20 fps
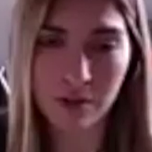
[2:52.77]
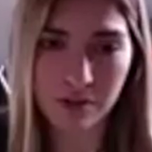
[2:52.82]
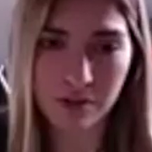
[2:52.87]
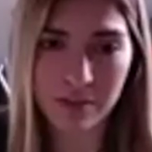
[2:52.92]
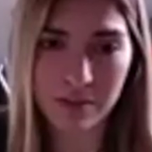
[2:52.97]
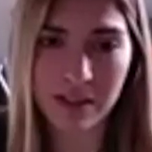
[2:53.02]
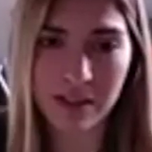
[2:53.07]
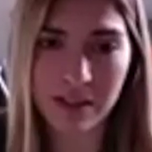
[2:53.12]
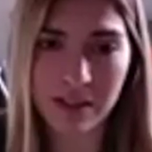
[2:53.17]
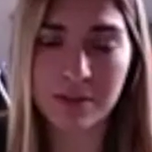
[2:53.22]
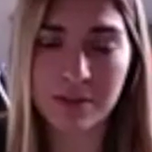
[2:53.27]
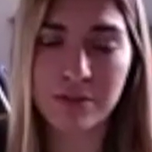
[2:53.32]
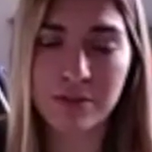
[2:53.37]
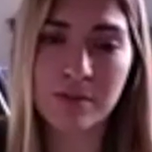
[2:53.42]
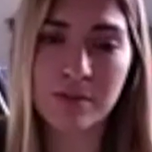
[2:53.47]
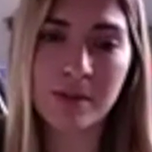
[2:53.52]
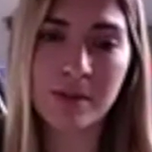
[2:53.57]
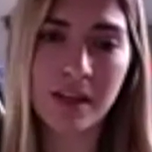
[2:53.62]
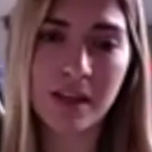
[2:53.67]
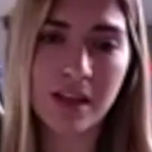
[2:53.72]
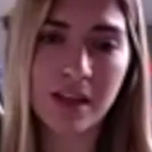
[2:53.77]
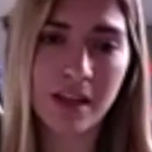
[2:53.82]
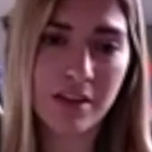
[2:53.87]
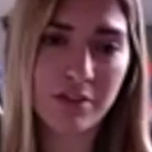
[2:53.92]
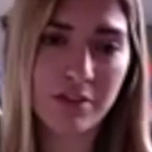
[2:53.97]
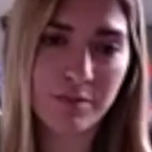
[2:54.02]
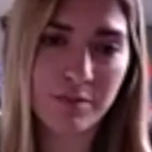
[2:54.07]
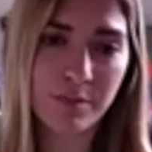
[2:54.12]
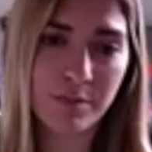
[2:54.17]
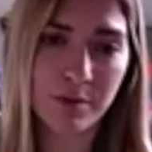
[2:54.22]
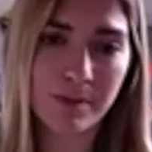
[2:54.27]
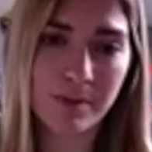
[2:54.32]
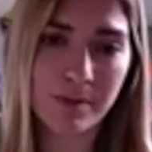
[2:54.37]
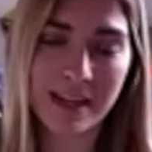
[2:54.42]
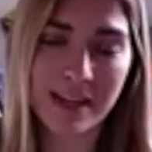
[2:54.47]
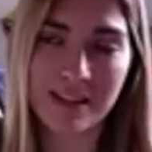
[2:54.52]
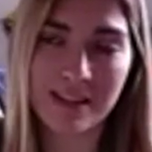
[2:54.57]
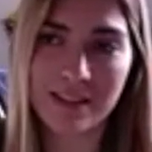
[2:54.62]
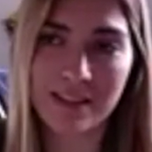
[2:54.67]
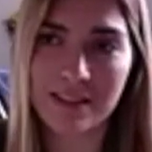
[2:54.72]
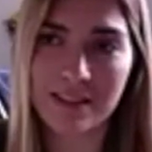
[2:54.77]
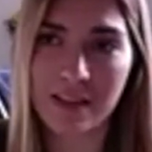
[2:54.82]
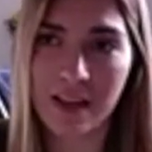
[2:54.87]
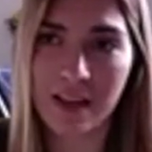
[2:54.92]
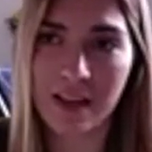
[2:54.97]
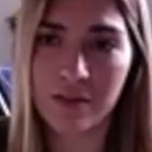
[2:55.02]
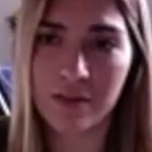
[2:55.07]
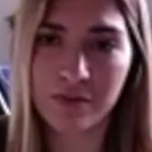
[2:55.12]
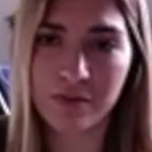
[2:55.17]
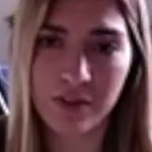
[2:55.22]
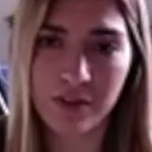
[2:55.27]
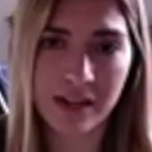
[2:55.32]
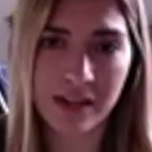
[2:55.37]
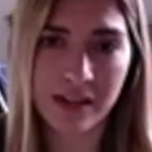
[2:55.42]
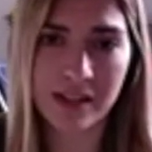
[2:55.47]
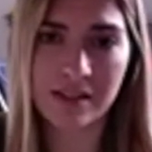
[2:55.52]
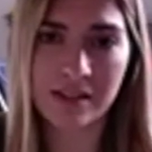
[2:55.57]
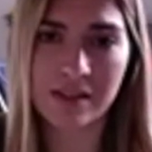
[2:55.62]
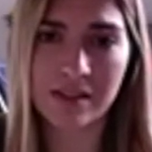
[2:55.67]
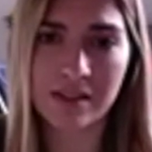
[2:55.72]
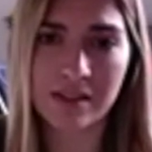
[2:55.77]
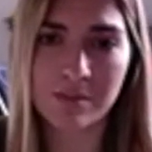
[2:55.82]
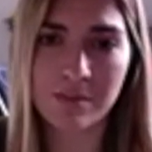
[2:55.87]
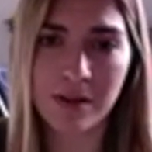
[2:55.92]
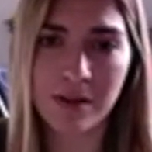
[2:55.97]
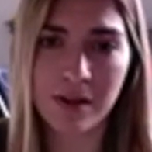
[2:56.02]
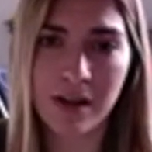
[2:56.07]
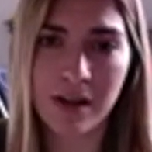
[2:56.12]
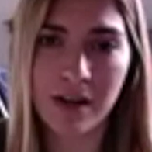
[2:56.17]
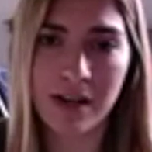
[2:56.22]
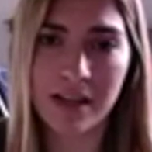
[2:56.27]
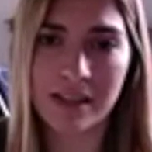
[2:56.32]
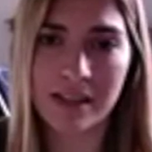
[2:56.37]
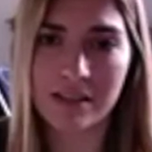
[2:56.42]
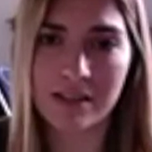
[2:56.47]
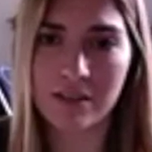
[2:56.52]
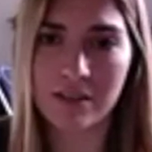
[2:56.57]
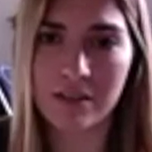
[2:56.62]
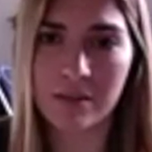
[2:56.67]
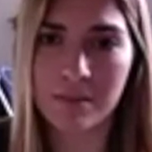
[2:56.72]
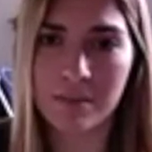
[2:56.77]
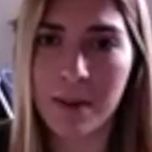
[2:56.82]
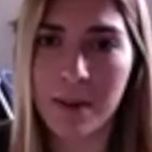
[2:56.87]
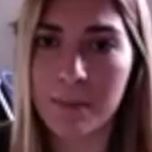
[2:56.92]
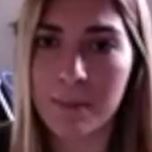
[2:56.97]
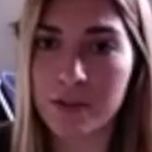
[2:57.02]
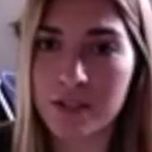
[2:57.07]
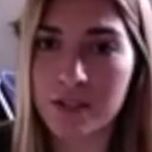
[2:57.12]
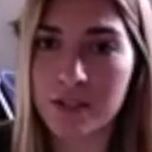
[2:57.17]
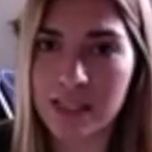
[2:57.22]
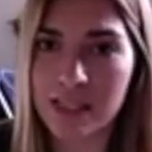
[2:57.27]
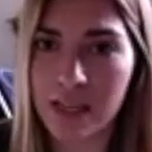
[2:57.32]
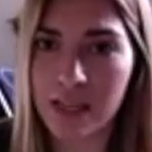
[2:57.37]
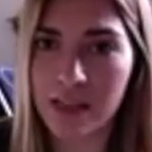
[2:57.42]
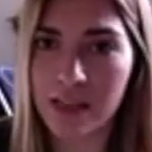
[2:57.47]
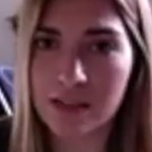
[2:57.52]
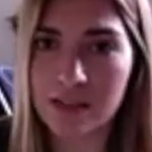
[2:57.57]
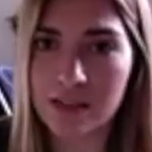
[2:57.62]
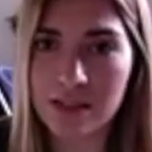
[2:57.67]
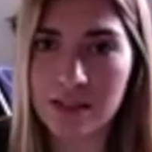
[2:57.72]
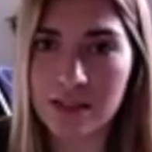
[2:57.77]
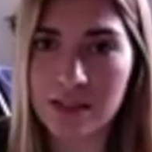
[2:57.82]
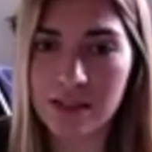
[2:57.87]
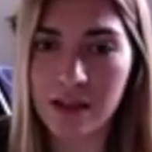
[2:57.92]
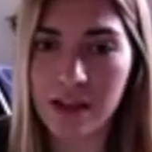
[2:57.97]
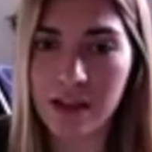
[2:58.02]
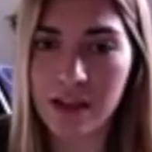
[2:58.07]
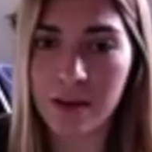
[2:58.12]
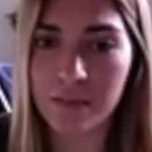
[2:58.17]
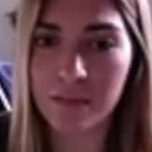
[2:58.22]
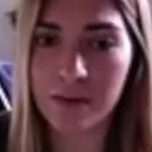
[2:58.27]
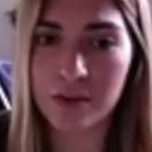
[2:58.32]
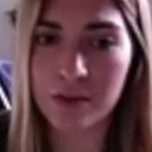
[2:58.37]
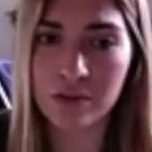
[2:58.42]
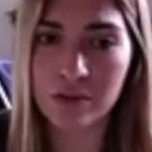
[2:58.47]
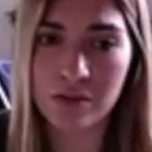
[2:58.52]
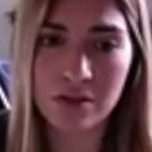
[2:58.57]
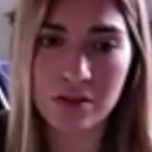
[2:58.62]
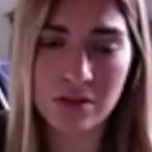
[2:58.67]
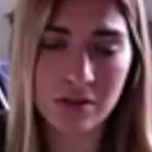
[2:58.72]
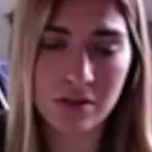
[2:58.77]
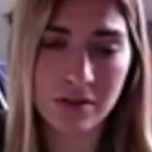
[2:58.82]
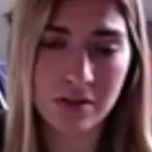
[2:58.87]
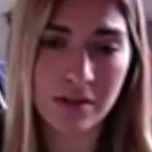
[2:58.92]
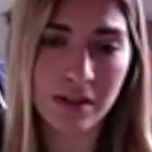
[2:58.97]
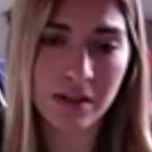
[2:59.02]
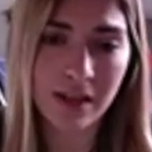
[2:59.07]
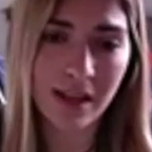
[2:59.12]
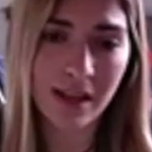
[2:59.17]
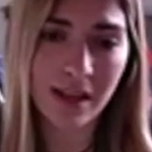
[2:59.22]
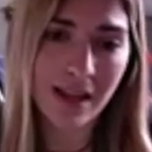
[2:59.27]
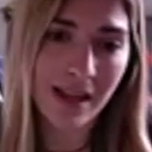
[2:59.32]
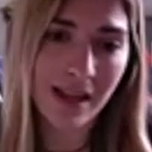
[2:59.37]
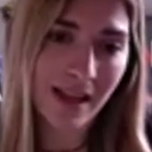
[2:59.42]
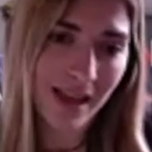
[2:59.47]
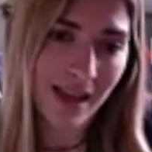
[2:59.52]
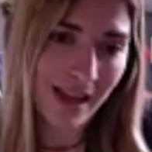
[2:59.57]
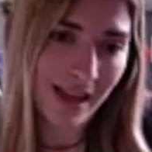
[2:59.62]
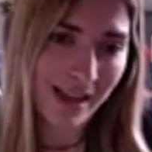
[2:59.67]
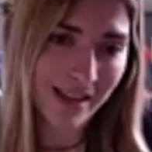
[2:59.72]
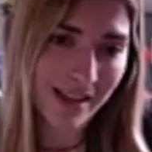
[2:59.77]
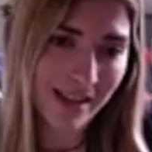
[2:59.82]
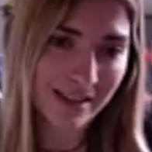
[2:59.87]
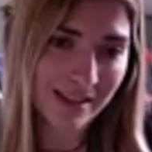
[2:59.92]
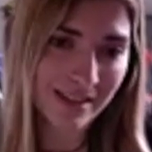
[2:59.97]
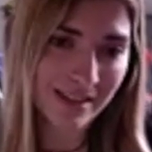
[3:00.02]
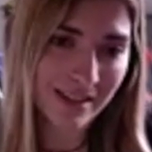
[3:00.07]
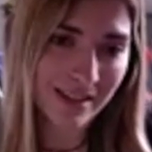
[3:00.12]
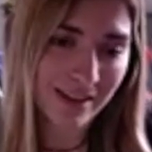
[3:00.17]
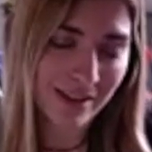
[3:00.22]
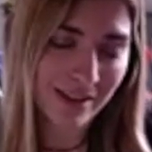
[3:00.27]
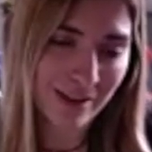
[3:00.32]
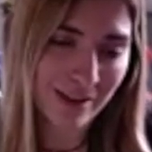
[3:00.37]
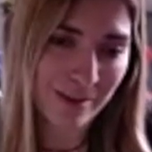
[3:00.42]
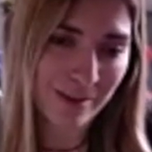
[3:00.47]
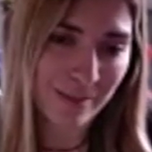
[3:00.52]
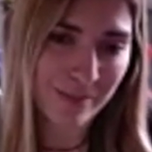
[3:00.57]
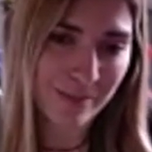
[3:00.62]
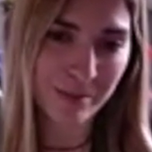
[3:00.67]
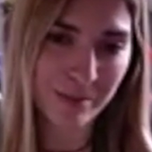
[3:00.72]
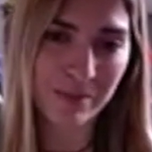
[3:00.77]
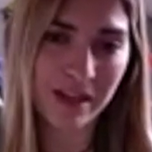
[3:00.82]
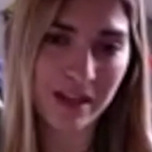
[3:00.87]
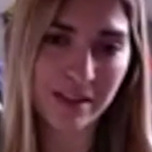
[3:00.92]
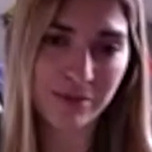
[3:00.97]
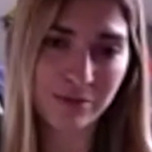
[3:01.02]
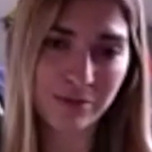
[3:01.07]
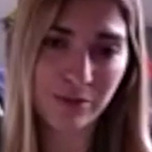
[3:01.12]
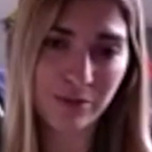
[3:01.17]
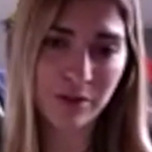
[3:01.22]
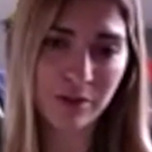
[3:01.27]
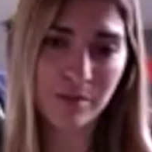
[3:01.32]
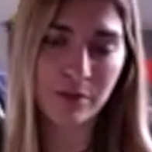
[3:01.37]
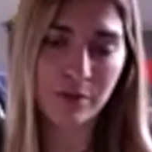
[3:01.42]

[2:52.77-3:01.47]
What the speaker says: the platform if provided and financed by the member states concerned. And the platform